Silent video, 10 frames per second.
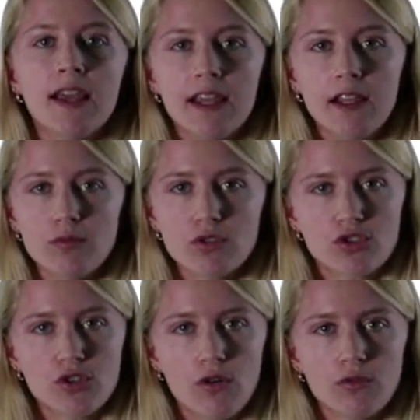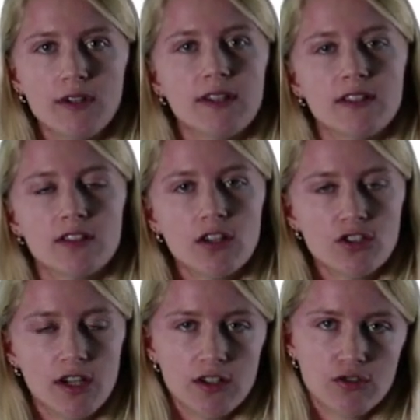It was shown that such
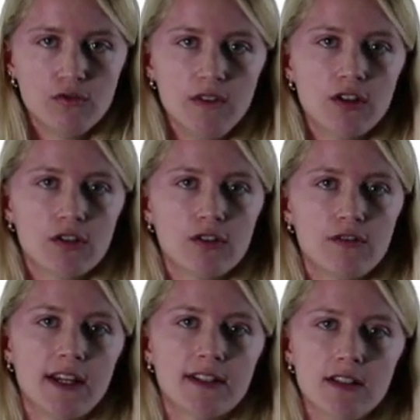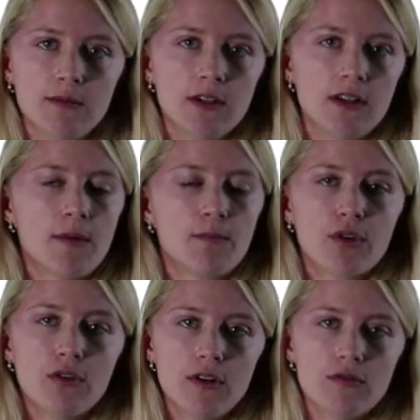H-to-V curves exhibit a
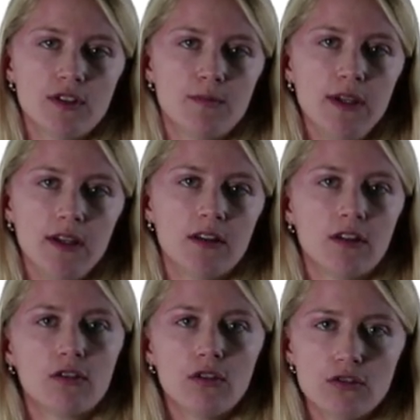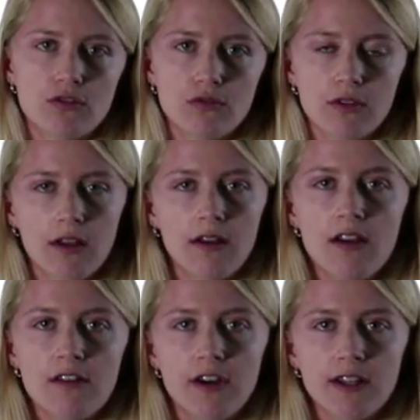pronounced peak close to the
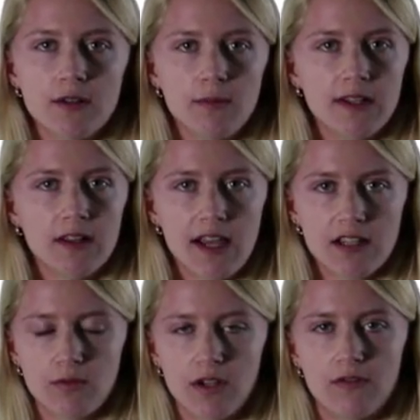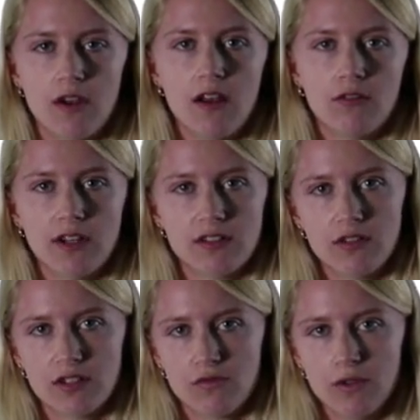fundamental S-wave
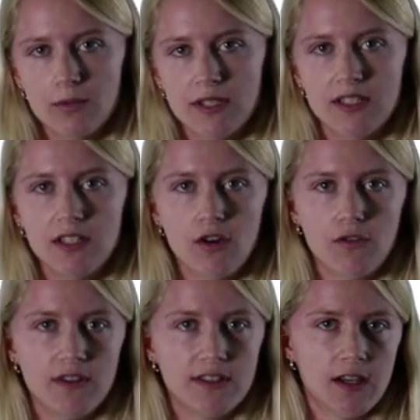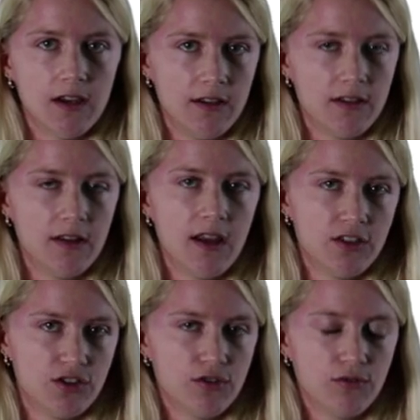resonance frequency of the site, as
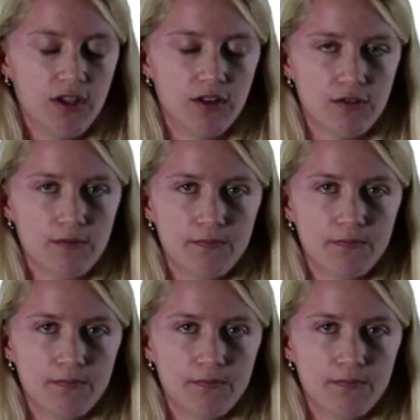shown here.